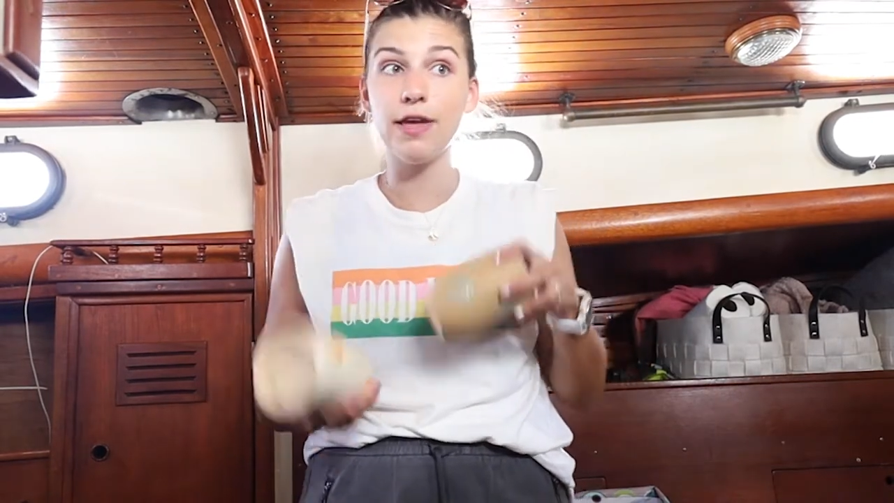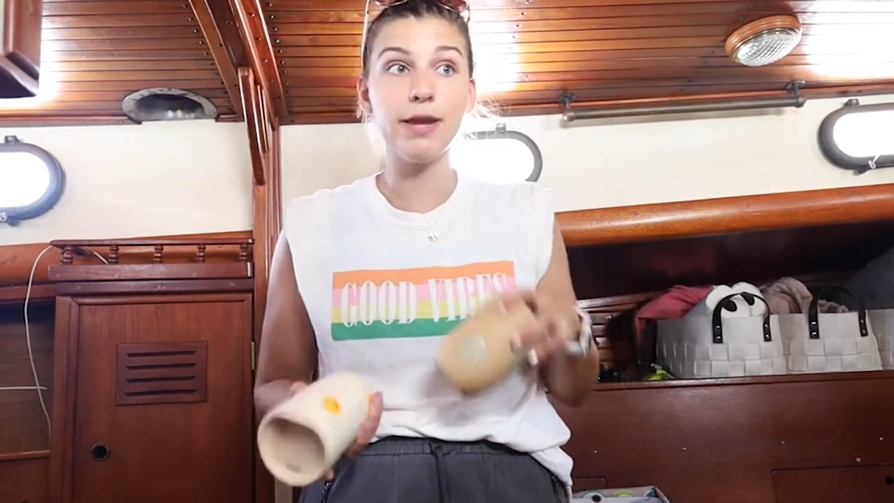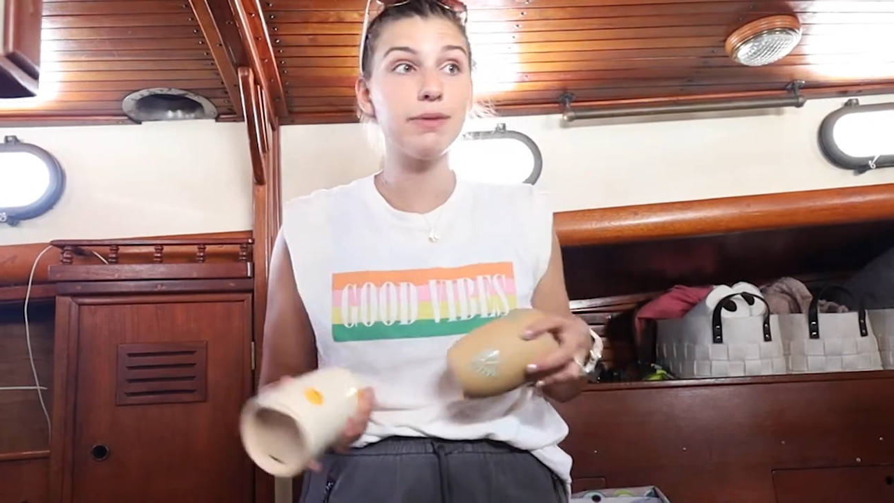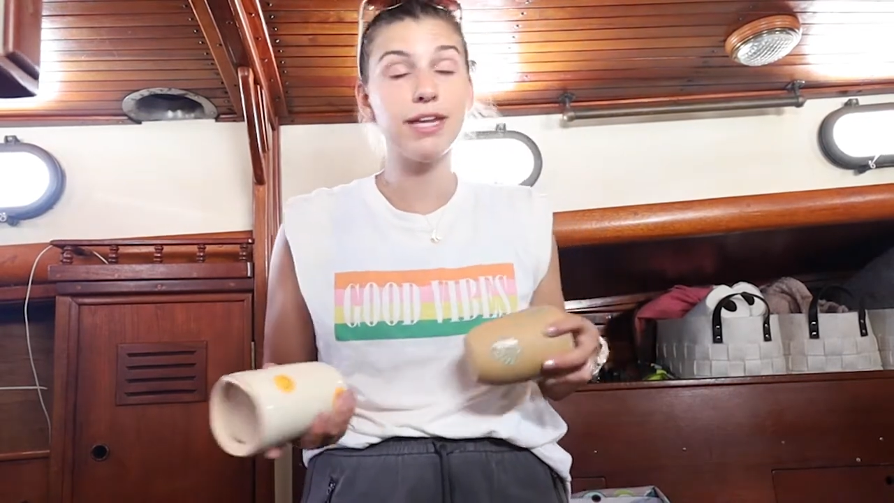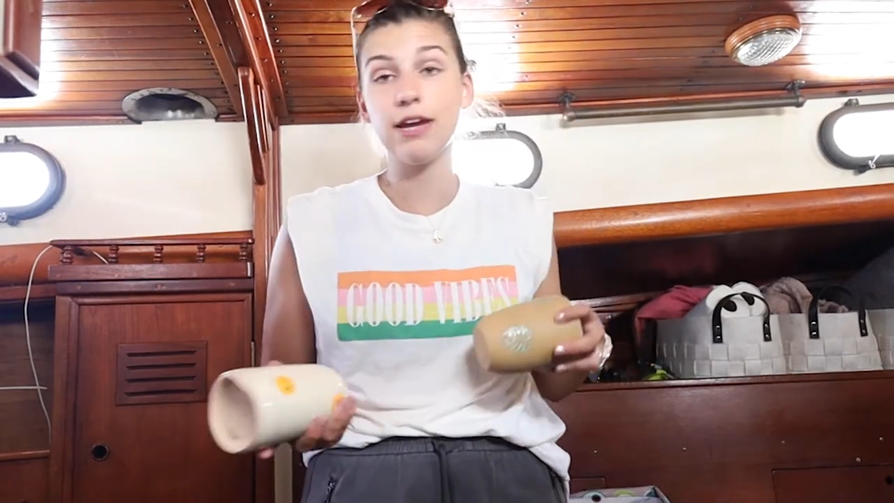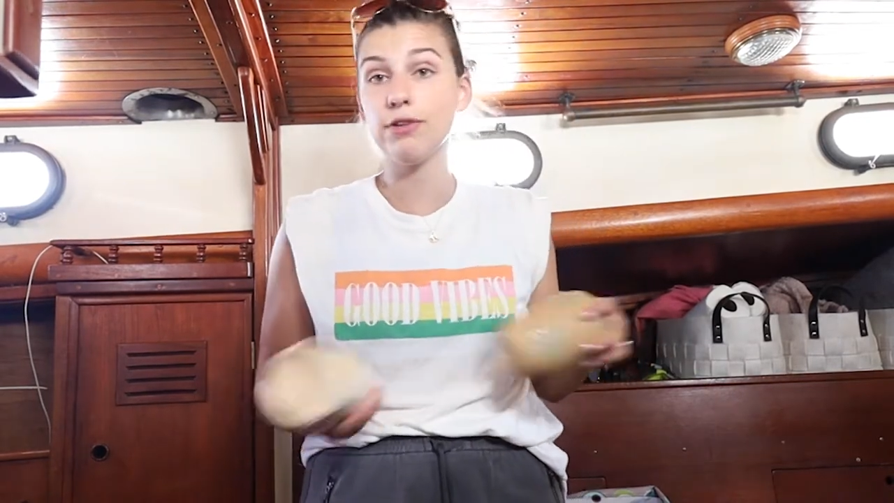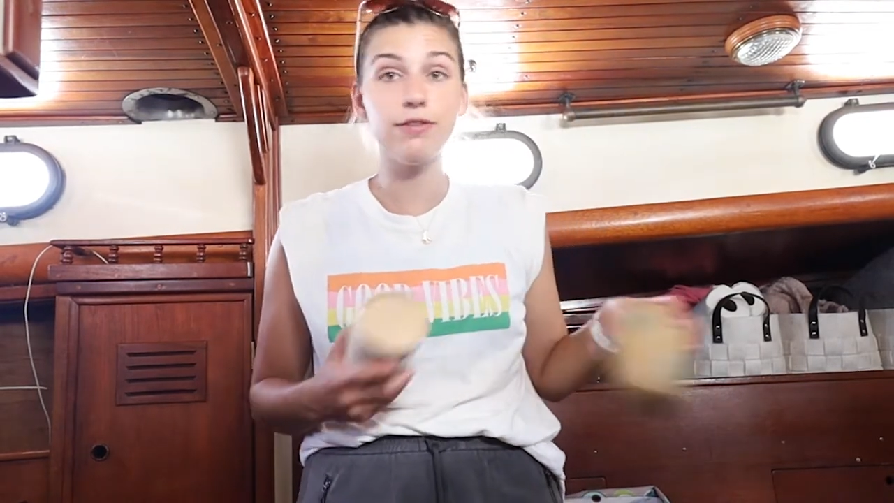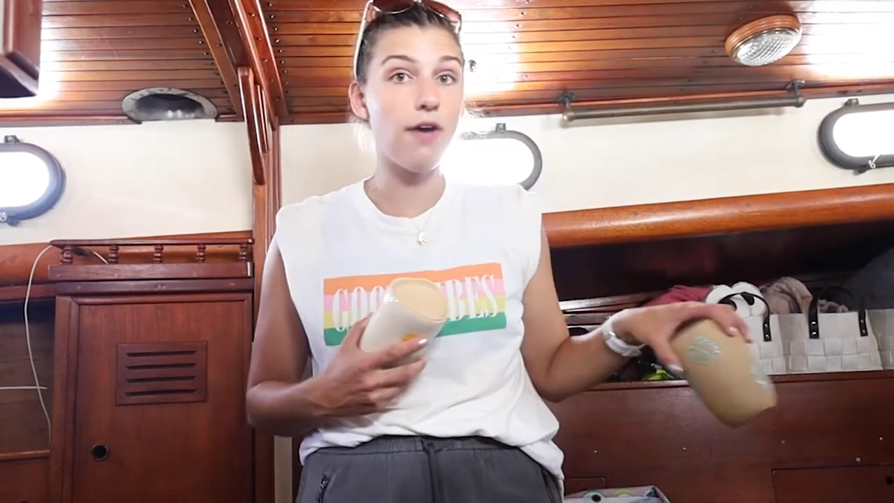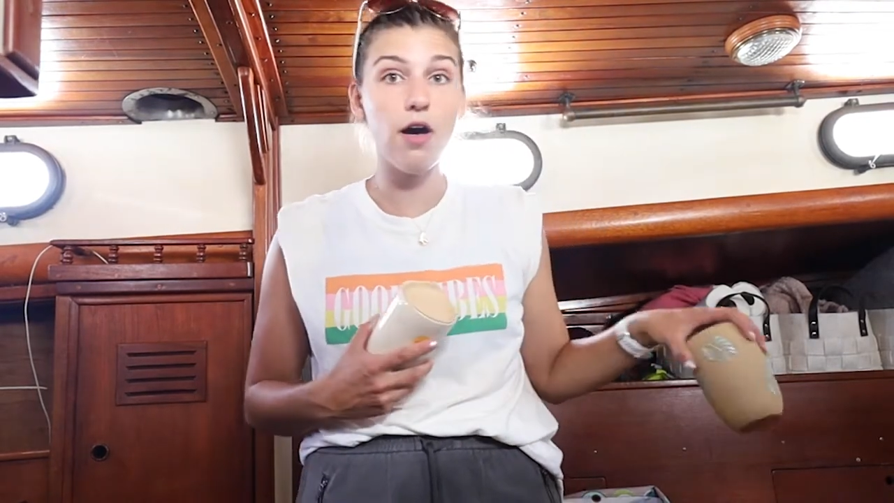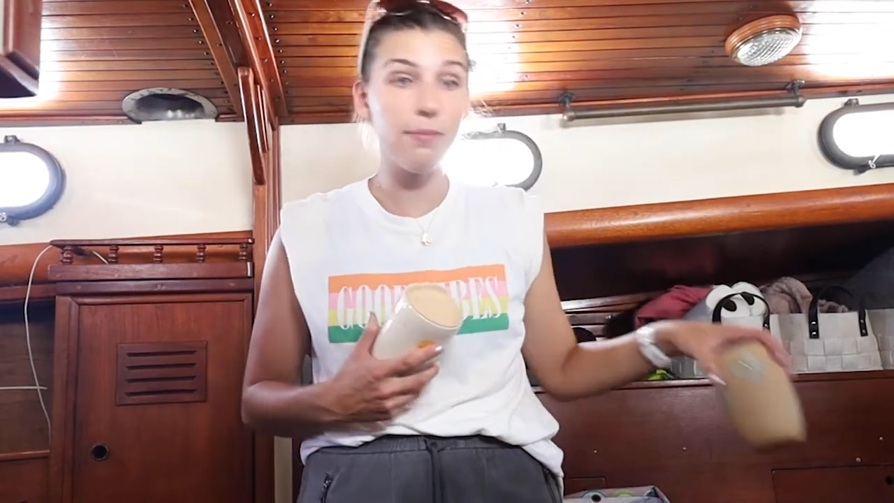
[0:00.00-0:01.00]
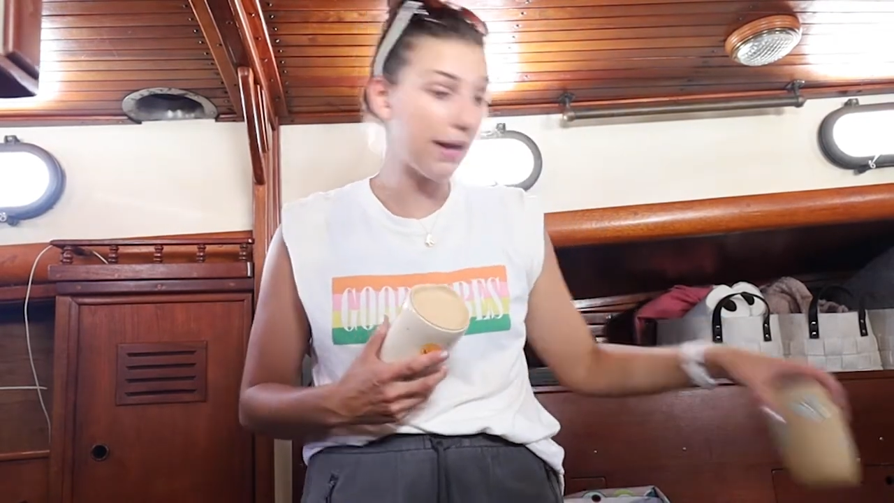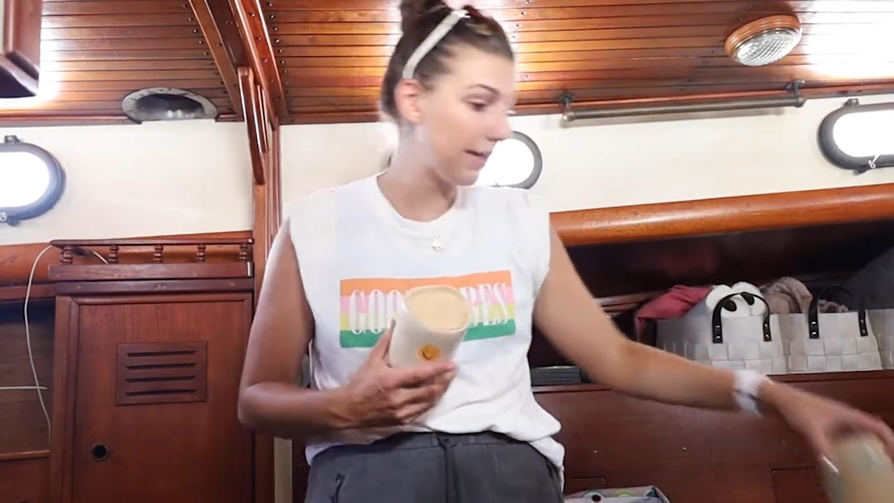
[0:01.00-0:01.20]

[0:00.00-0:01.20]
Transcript: and I'm going to get rid of all my